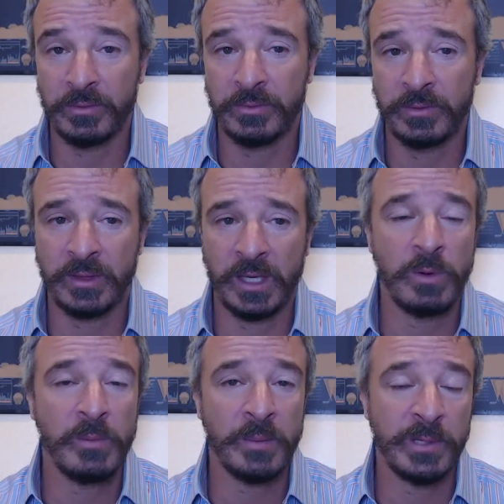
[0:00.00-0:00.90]
think
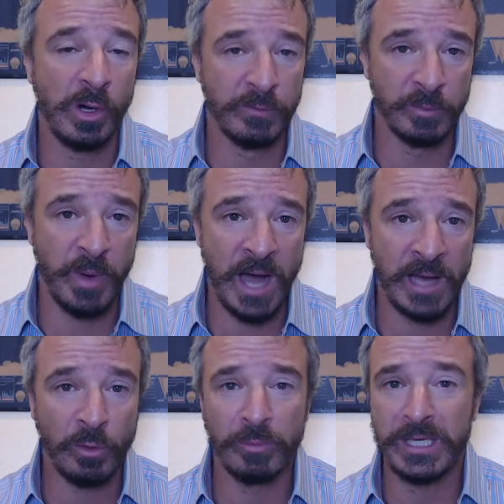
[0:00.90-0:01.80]
we might be
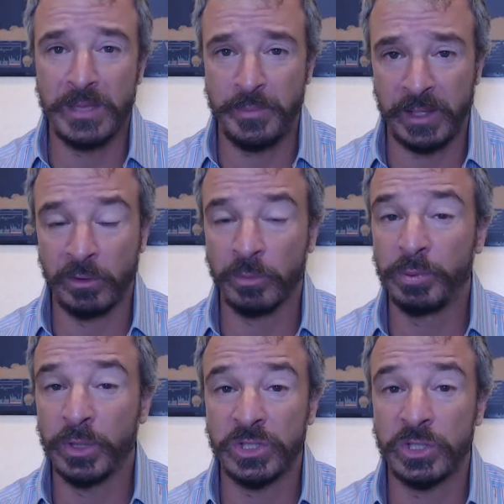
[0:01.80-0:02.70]
overbought or manipulated or
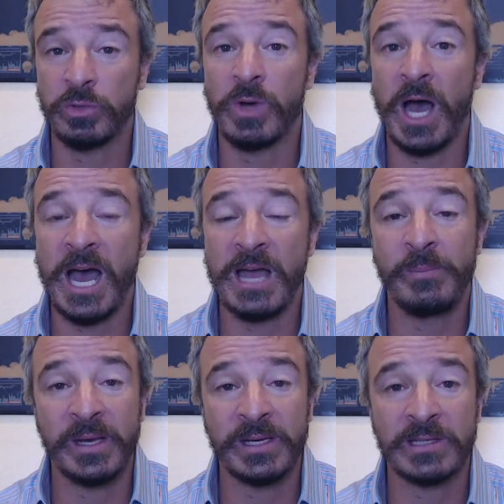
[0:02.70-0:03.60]
pushed too high
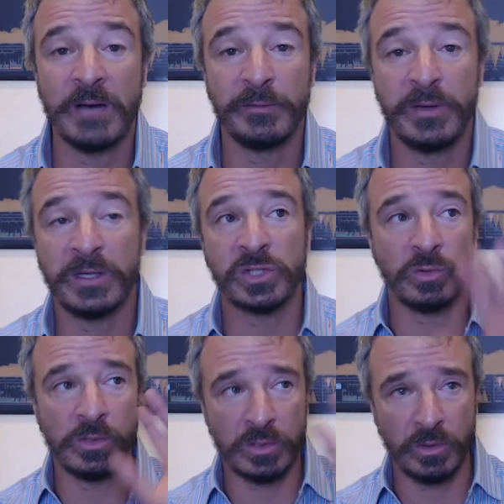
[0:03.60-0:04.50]
based off of
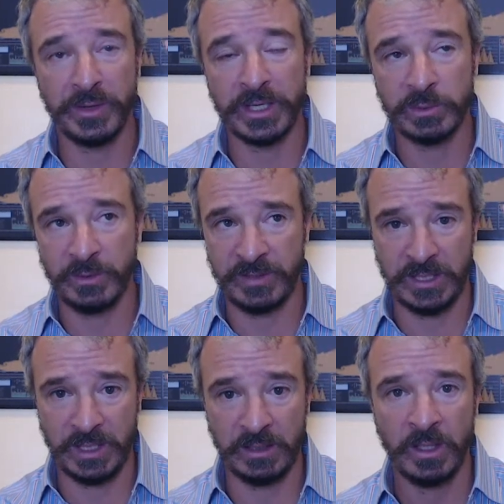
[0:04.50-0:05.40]
historical things we've
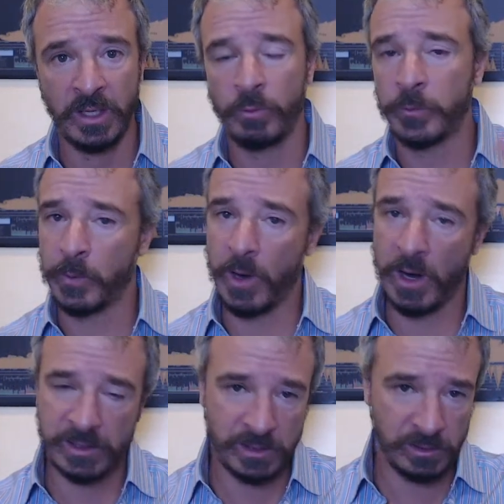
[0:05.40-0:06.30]
seen with
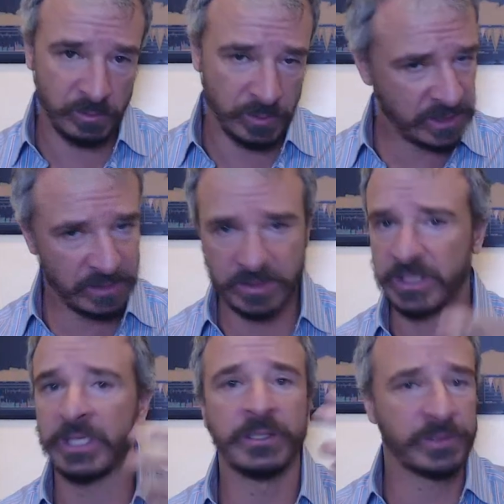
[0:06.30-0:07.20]
regards to retail
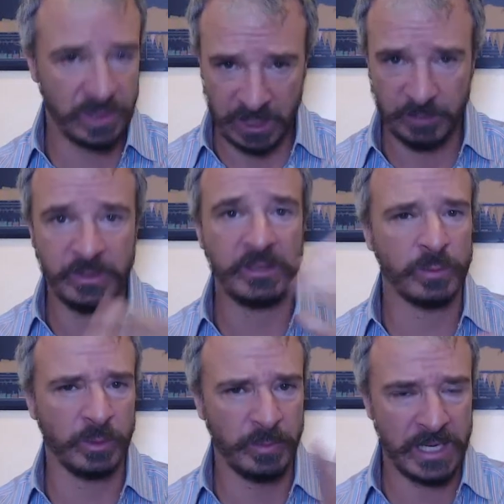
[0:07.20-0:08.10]
sales, GDP,
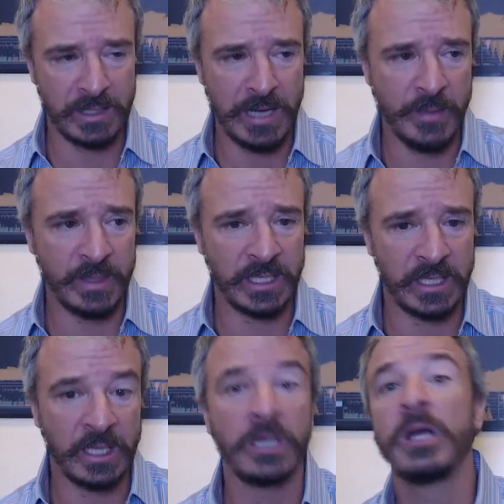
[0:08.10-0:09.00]
real bad economic
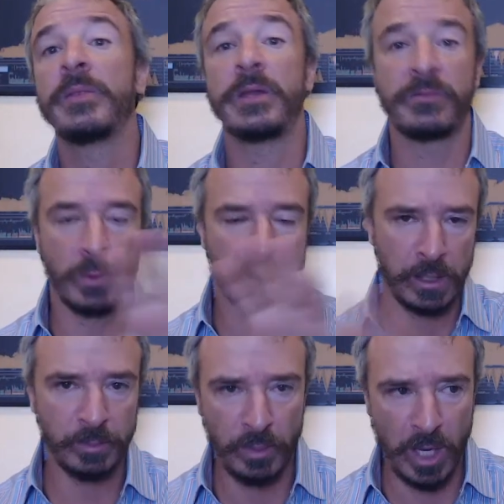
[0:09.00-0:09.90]
data. Then you throw in
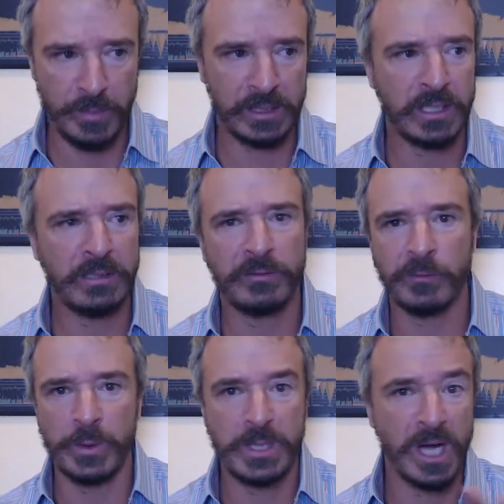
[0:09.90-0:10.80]
unemployment, and then you
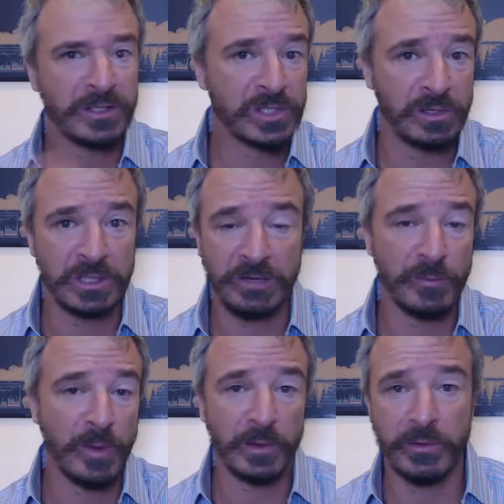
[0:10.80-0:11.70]
throw in the uncertainty
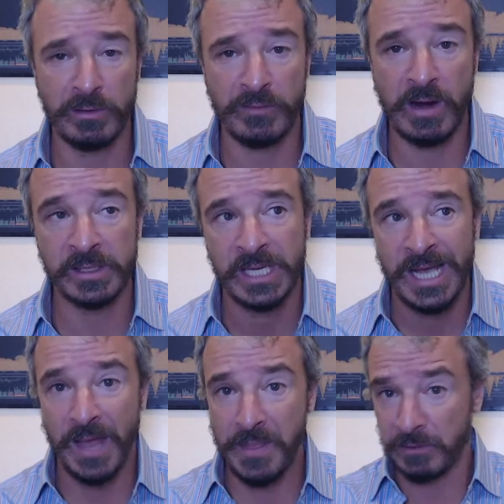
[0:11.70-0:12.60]
from all the coronavirus,
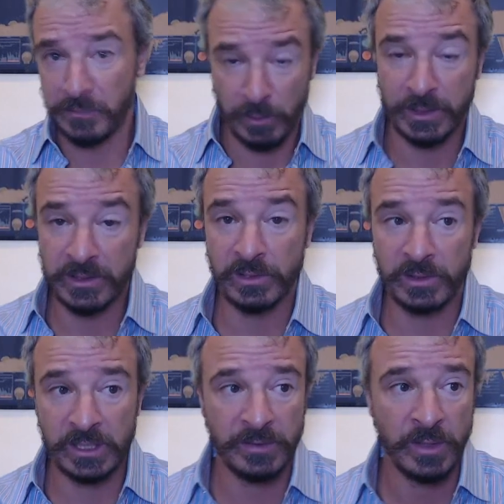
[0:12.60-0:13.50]
and then you throw in the
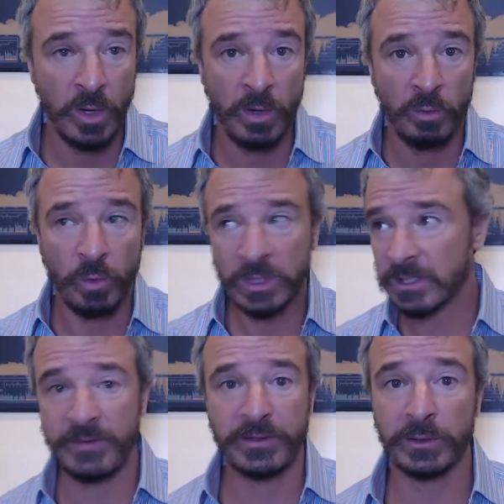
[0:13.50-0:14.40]
uncertainty of
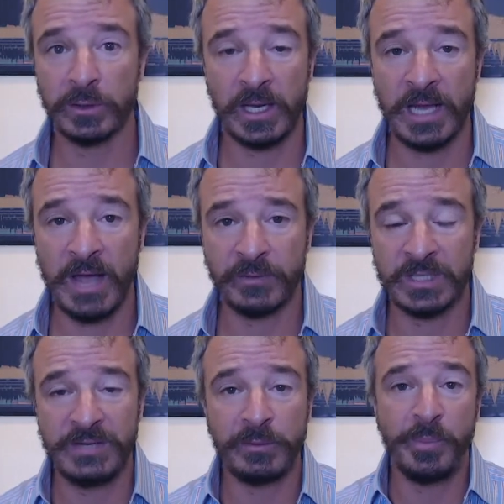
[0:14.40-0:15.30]
what's life going to look like
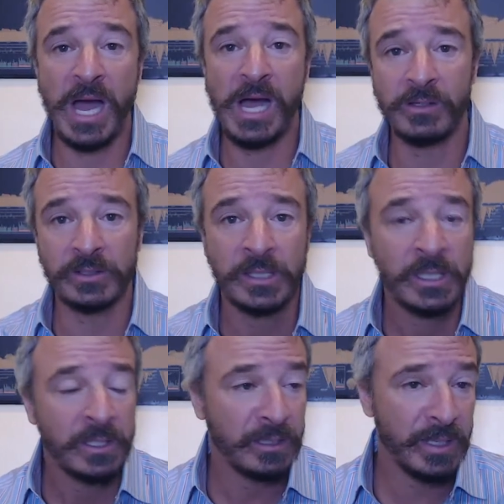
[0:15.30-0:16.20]
afterwards. Even Powell
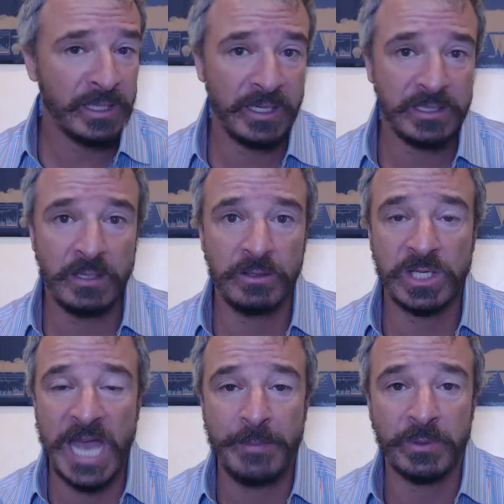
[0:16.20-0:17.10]
admitted he's a
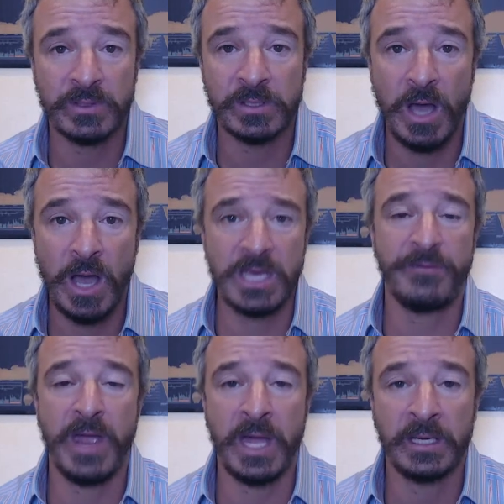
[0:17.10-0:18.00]
huge Capitals hockey
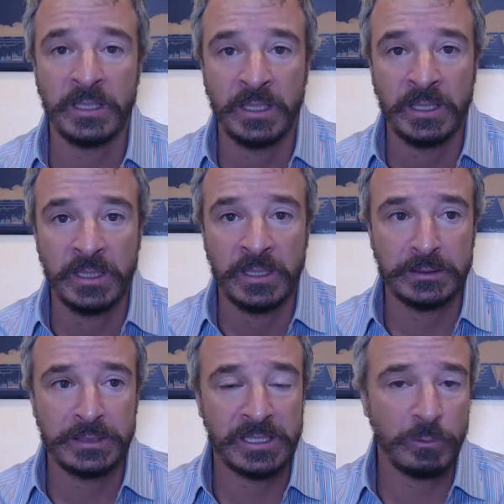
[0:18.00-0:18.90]
fan.
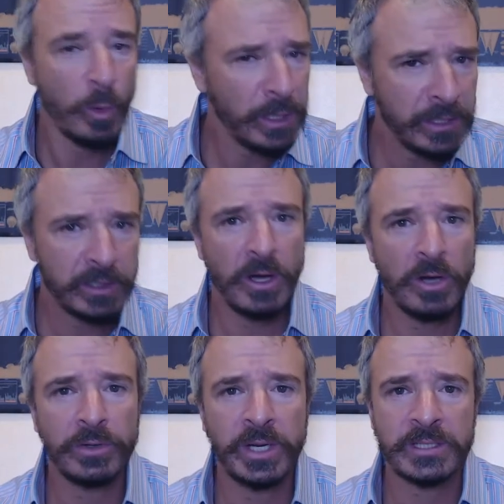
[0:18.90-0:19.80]
And he said, well, when are you going to
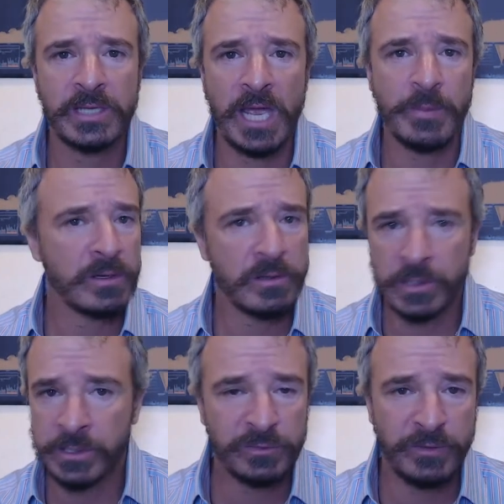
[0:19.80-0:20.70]
go to the next game? I know you're
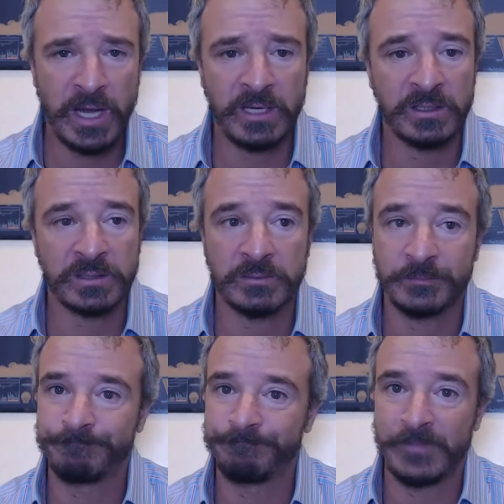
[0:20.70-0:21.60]
a huge fan. He goes,
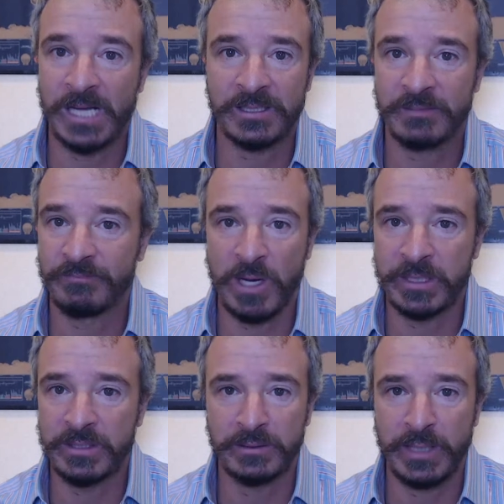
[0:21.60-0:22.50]
not
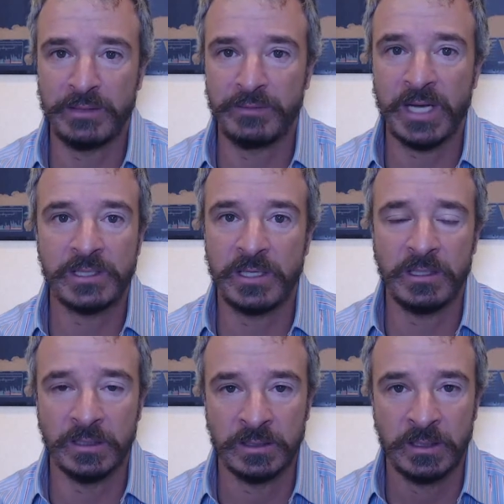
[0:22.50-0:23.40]
probably till the end of next
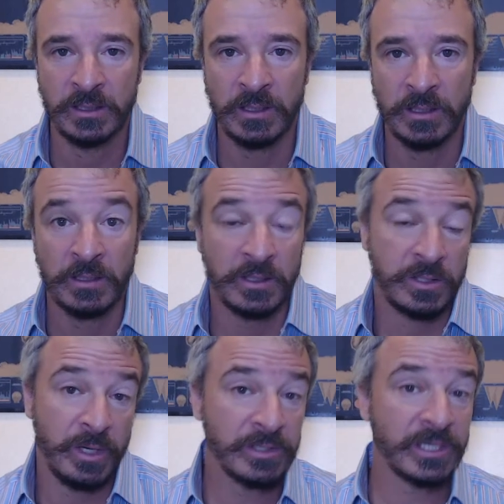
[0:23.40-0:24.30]
year.
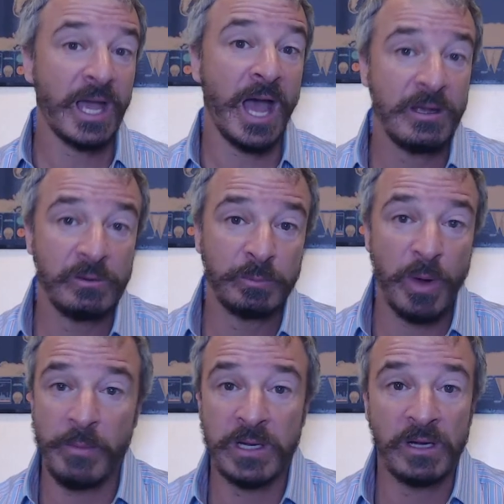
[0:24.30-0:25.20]
So here's a guy who would
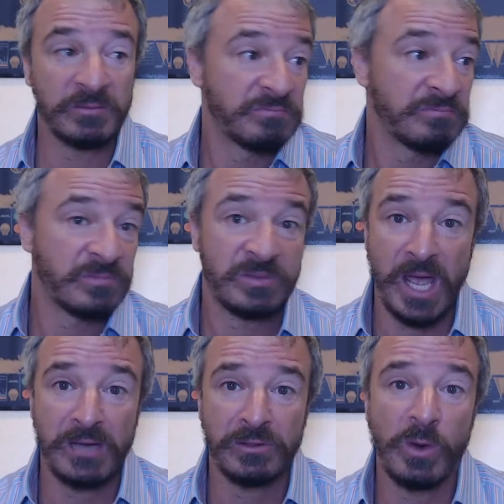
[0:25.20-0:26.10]
probably go to
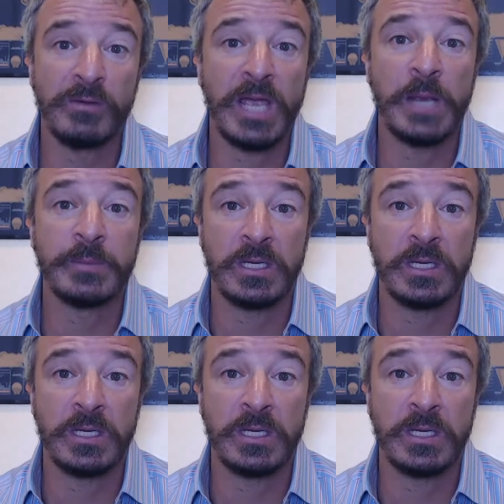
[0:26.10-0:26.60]
10, 12 games a